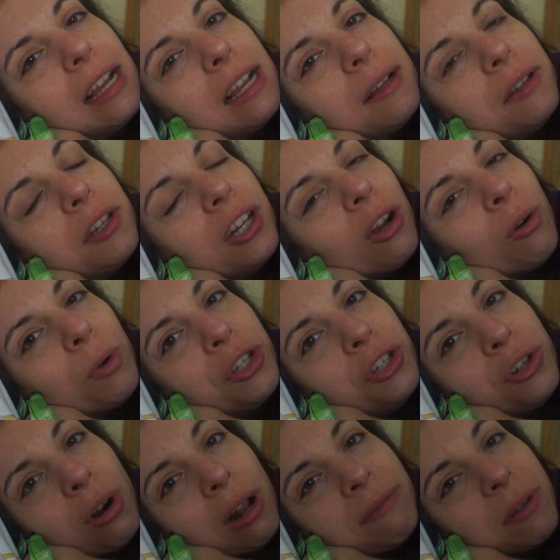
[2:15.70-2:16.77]
you know, when you
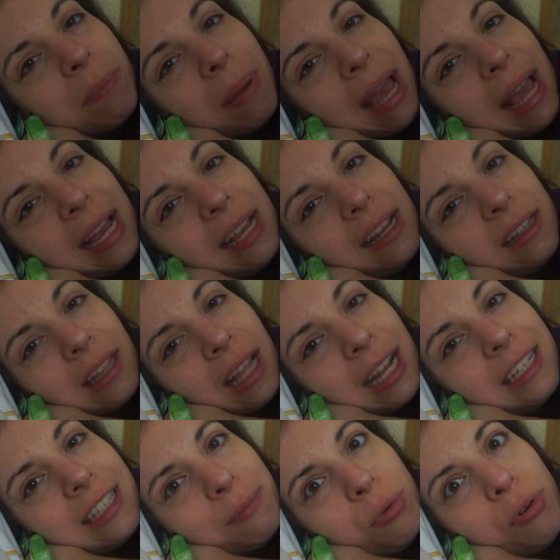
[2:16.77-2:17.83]
don't have to pay,
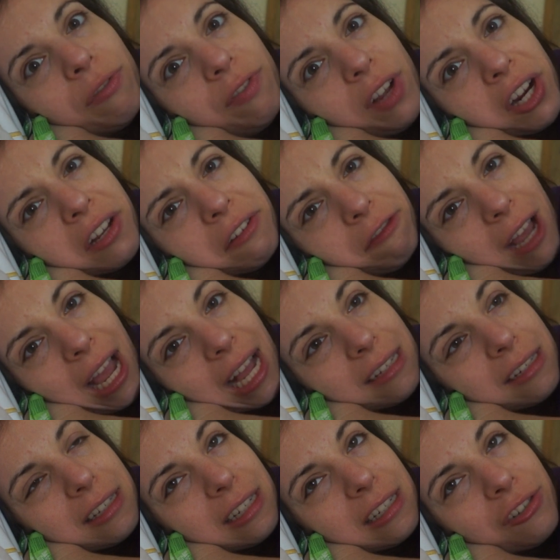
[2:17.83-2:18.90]
lines move very
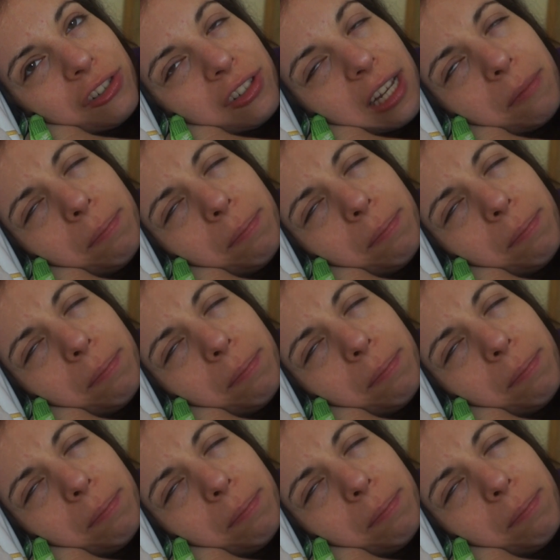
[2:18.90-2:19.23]
fast and it's just like